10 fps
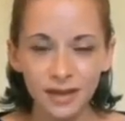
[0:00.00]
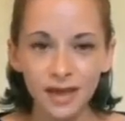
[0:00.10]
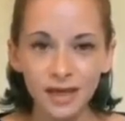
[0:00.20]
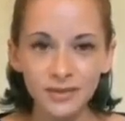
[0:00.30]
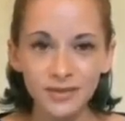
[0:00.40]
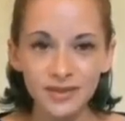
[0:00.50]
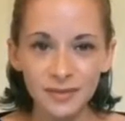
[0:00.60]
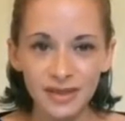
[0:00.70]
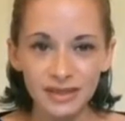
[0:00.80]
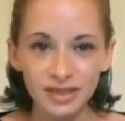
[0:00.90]
I also
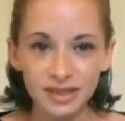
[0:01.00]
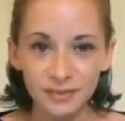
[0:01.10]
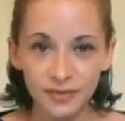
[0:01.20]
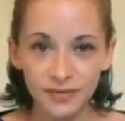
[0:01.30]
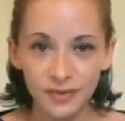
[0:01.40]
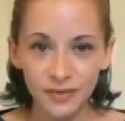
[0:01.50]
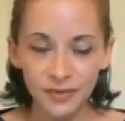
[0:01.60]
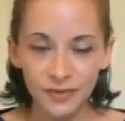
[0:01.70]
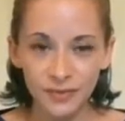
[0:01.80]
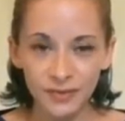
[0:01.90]
mentioned before
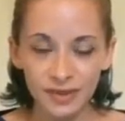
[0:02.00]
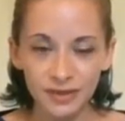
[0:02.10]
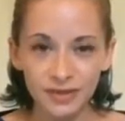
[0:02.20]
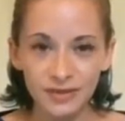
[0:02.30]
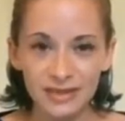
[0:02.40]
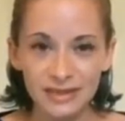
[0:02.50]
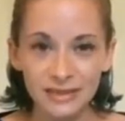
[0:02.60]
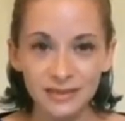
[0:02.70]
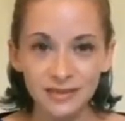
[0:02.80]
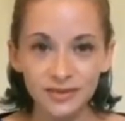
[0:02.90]
that we can use
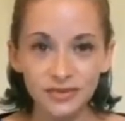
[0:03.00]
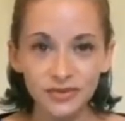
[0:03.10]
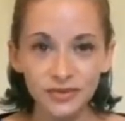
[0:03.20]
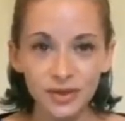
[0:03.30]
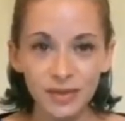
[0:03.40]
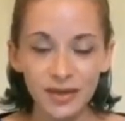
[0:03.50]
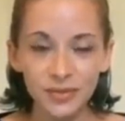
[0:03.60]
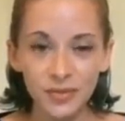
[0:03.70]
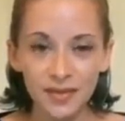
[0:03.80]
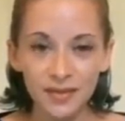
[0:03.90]
it to talk about the
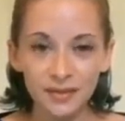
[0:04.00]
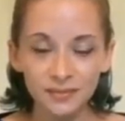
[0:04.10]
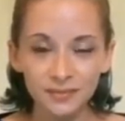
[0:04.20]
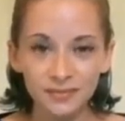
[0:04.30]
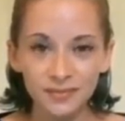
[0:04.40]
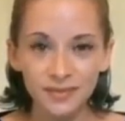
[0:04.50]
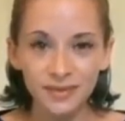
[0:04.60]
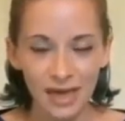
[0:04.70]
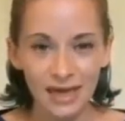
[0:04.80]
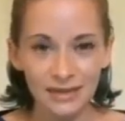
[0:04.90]
weather
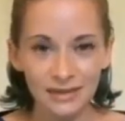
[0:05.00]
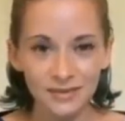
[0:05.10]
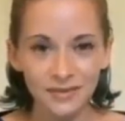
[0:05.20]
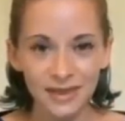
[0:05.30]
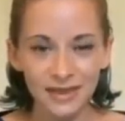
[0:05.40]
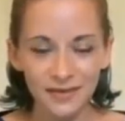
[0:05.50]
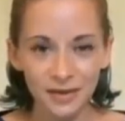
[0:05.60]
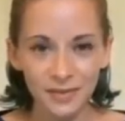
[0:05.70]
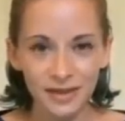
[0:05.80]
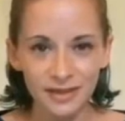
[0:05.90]
and when giving
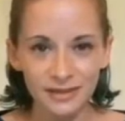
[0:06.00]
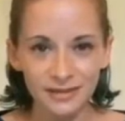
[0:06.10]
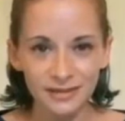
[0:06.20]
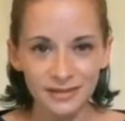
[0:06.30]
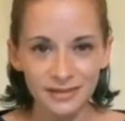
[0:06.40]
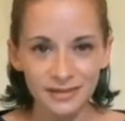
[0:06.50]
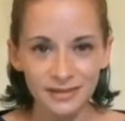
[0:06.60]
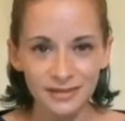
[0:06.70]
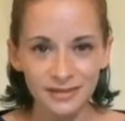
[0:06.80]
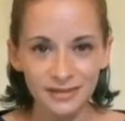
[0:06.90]
opinions.
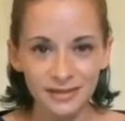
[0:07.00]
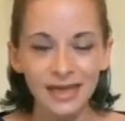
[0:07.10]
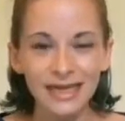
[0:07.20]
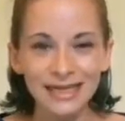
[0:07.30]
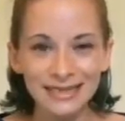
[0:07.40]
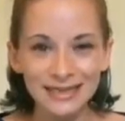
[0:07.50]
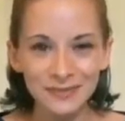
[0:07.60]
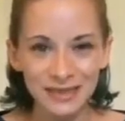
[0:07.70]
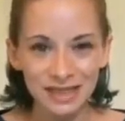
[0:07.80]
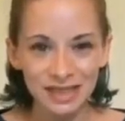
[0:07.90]
It's a
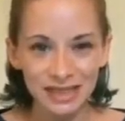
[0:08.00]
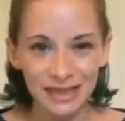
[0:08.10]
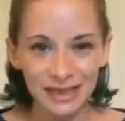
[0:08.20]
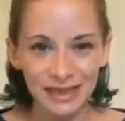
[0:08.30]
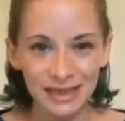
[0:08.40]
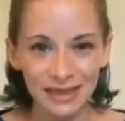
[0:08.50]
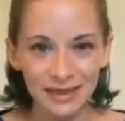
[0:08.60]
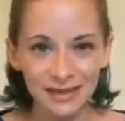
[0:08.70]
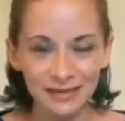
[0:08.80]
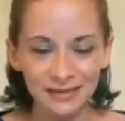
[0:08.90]
bit chilly in here.